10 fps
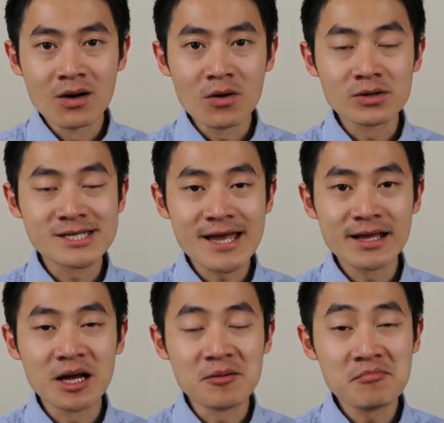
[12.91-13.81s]
or
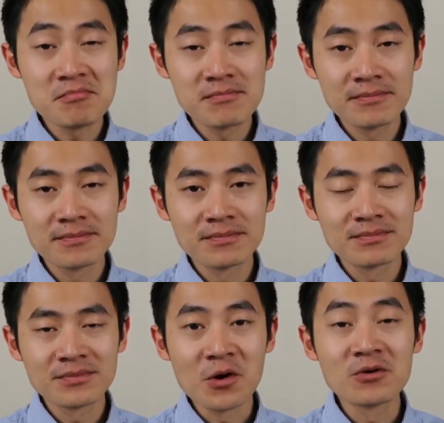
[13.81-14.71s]
saying mm,
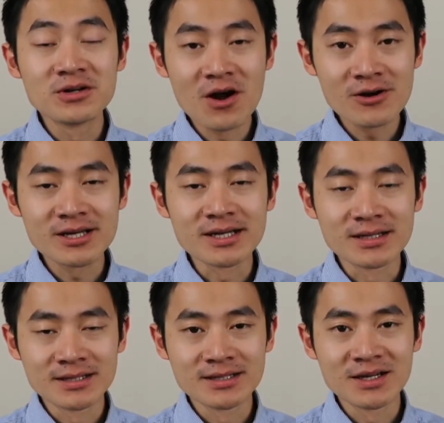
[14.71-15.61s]
or
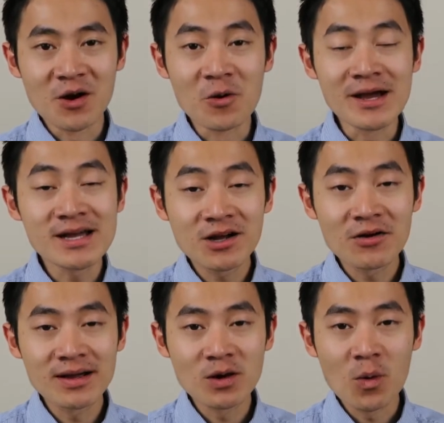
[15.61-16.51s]
nodding, or
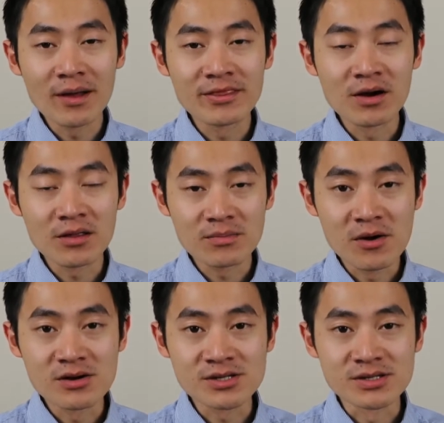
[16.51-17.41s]
echoing what the other
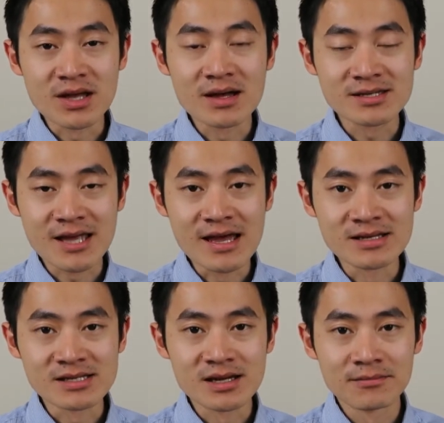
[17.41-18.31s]
person
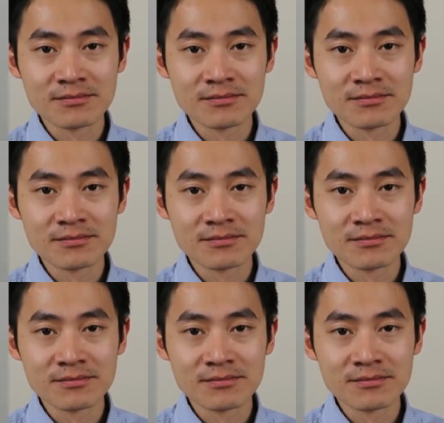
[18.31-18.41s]
says.